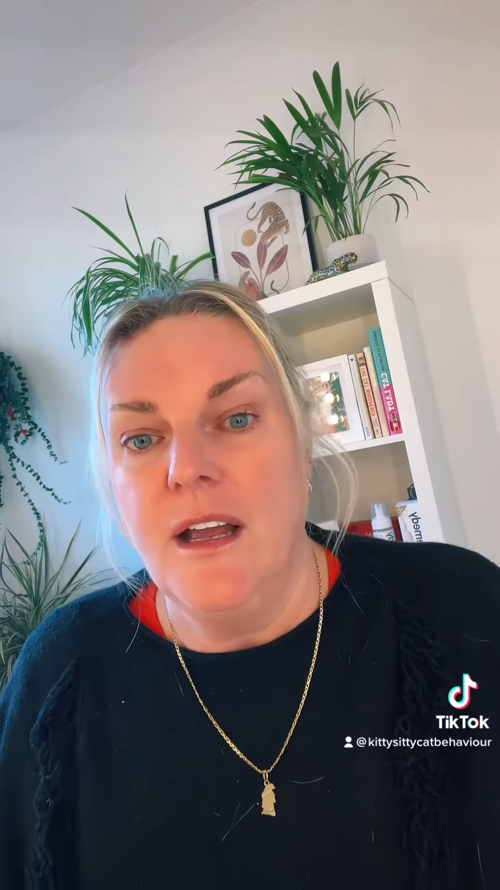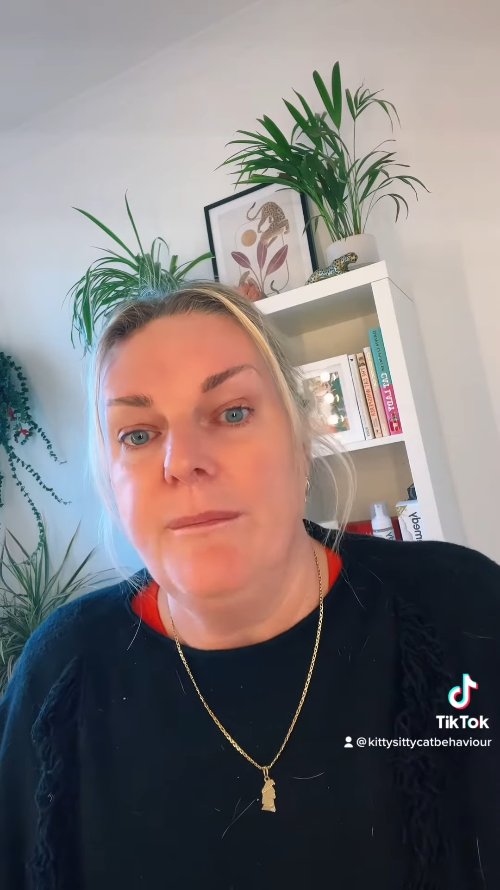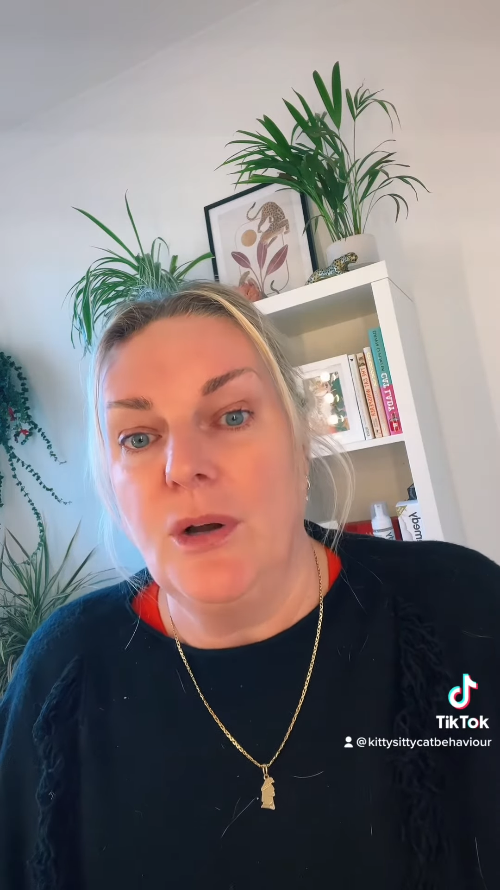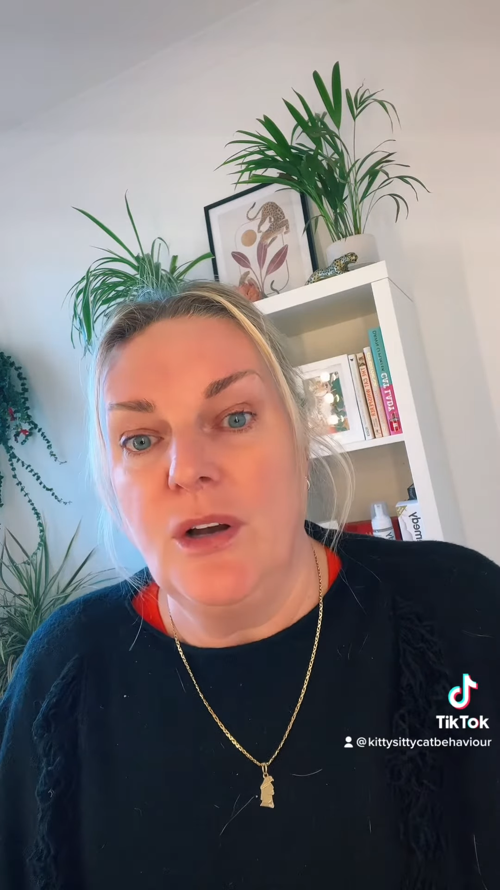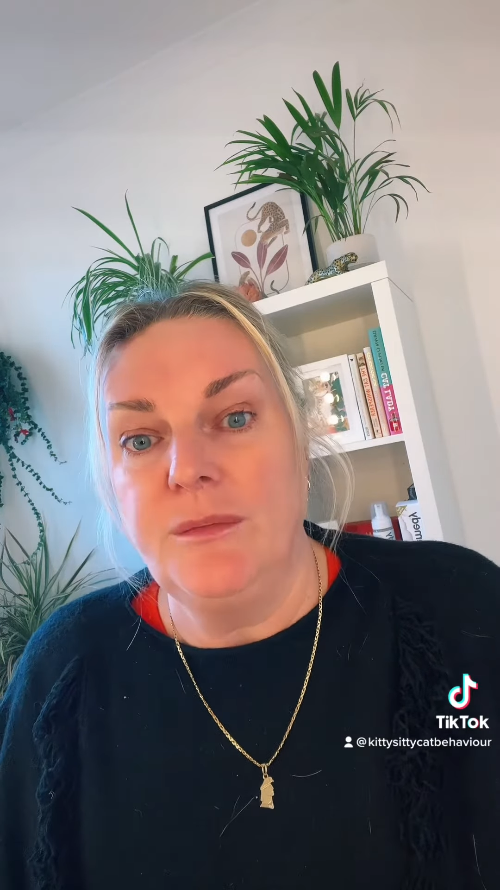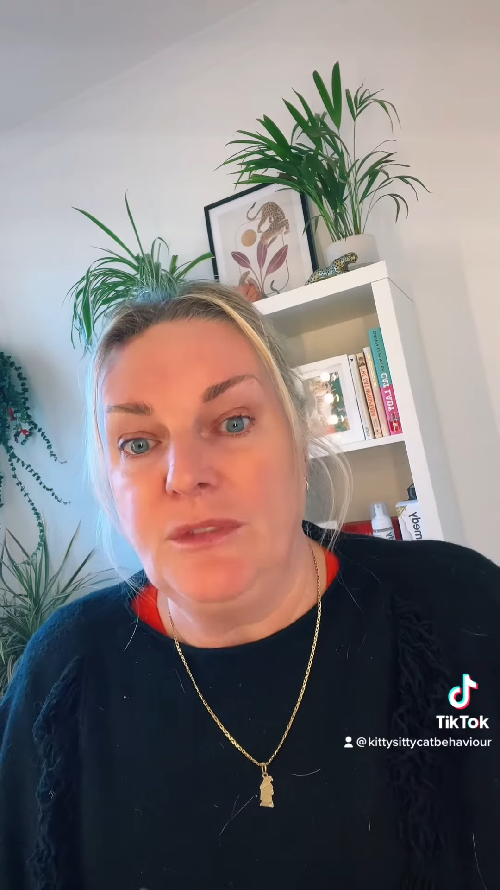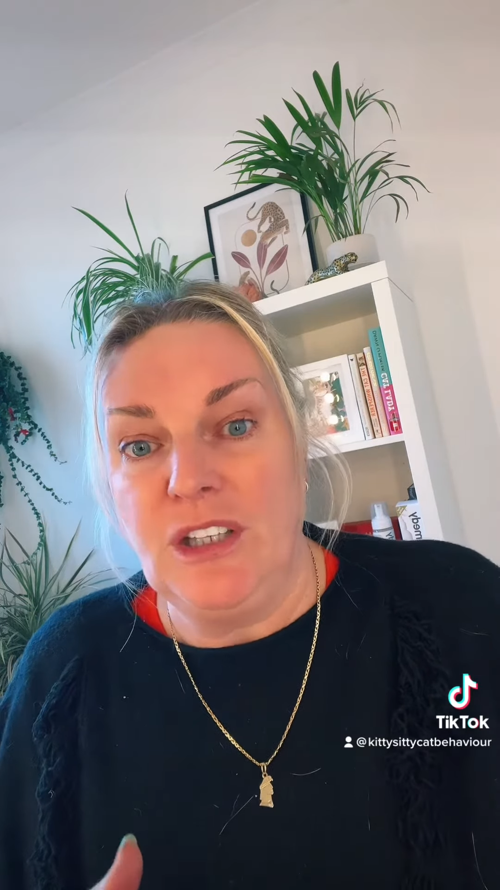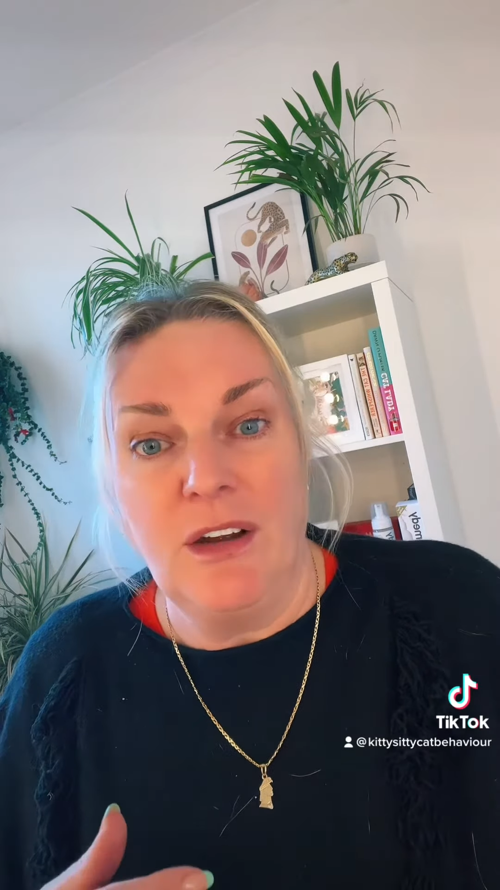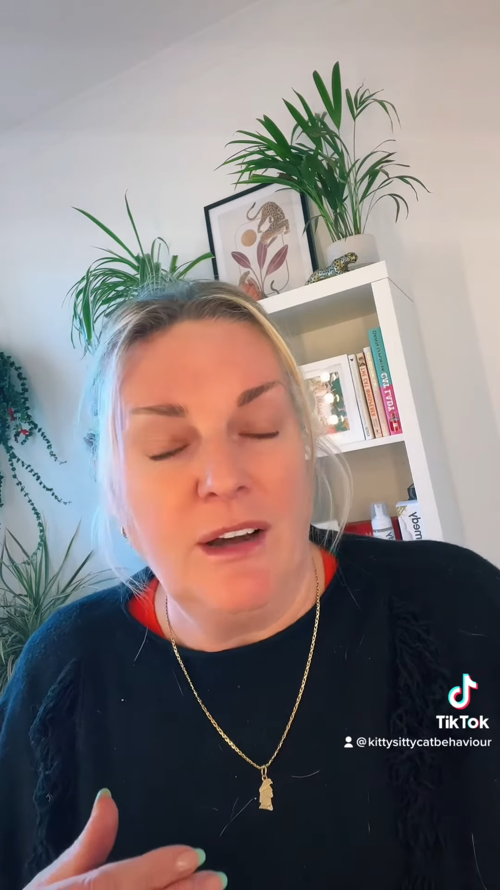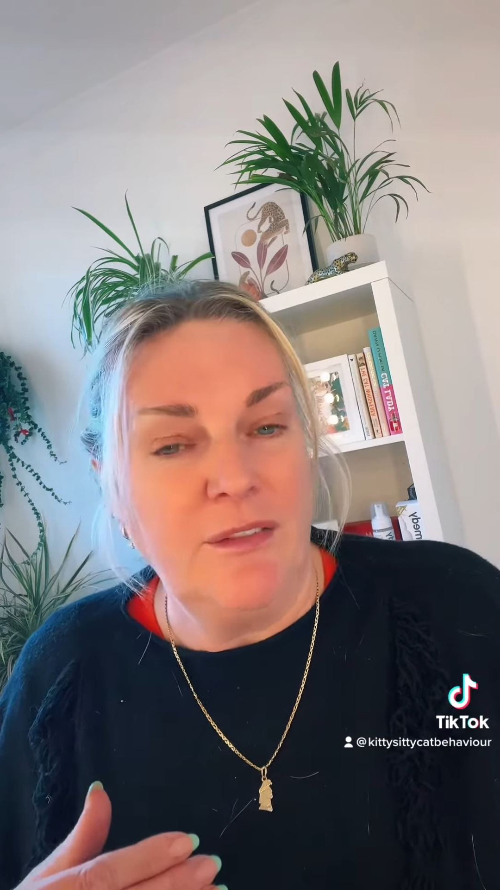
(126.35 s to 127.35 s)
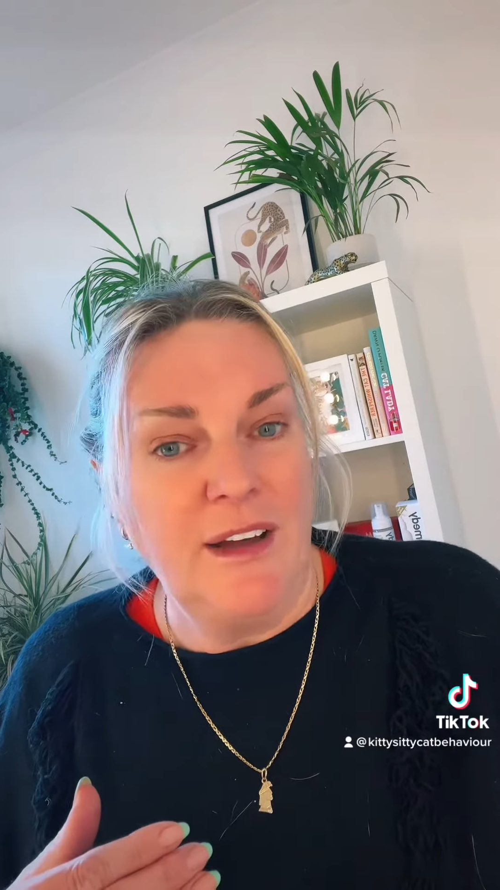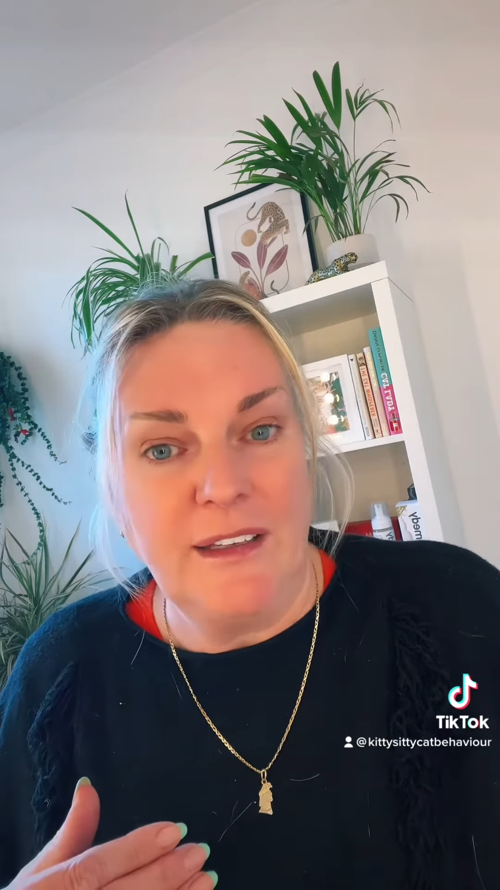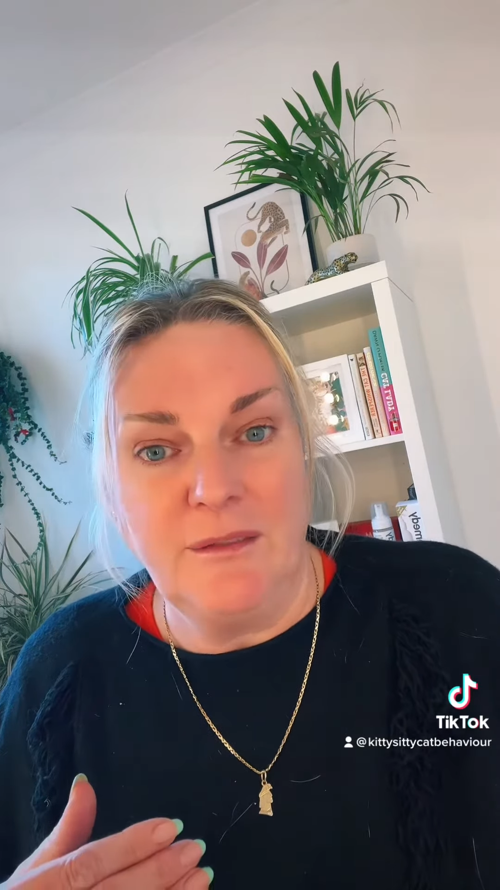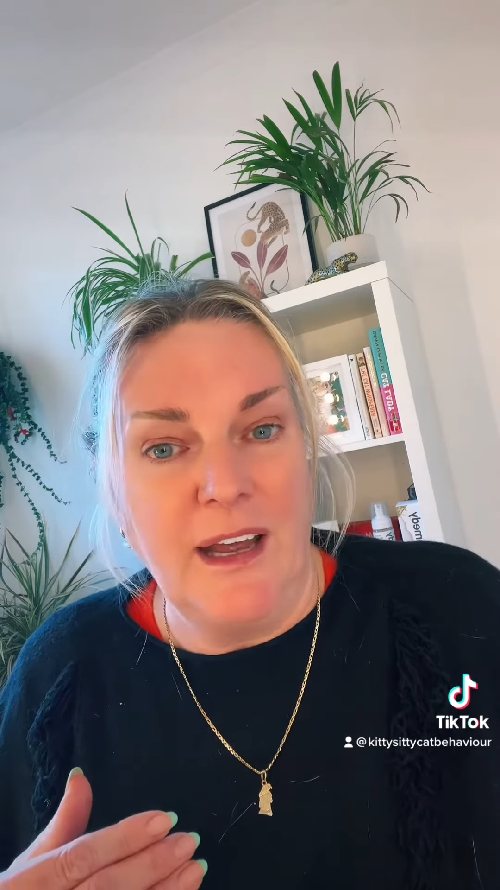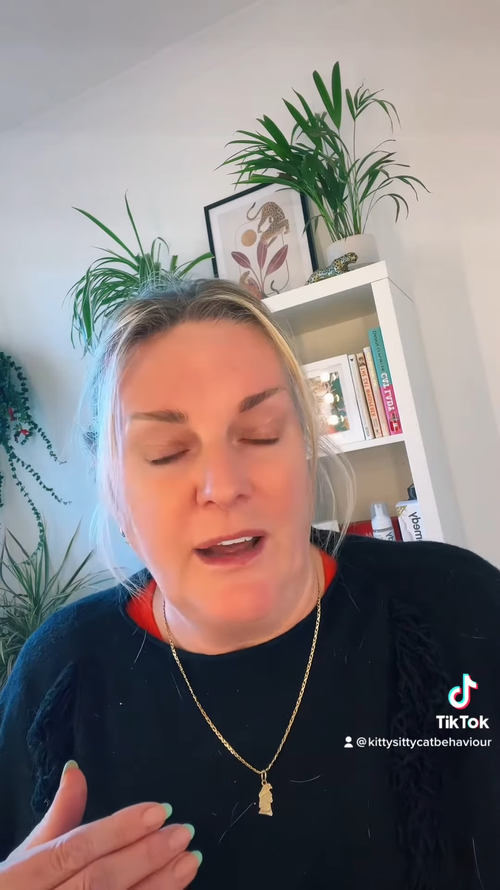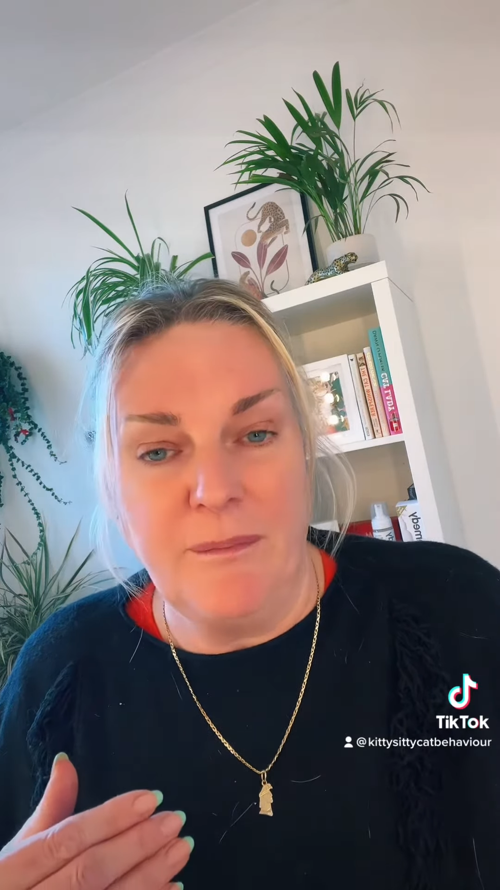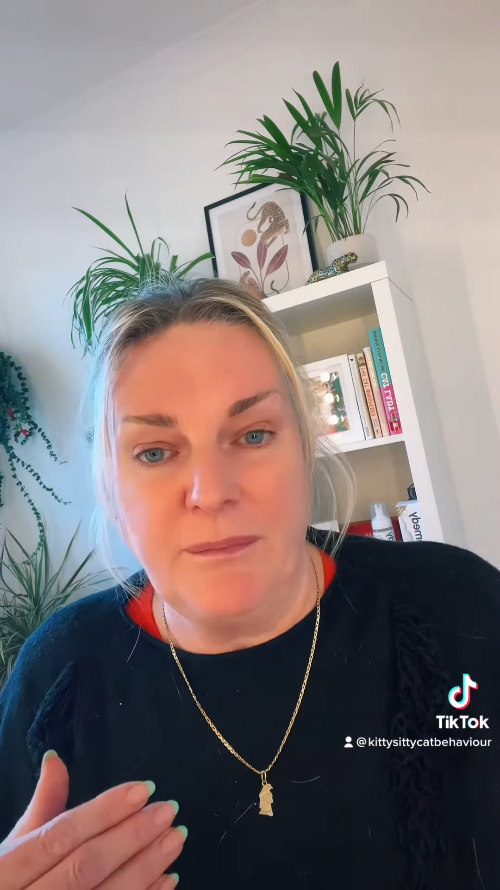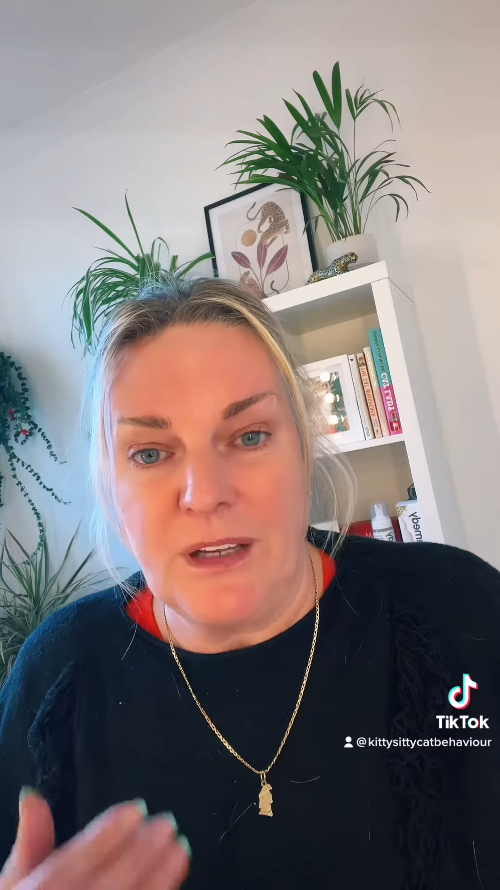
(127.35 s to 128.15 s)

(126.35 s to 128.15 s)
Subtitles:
but you know, I've had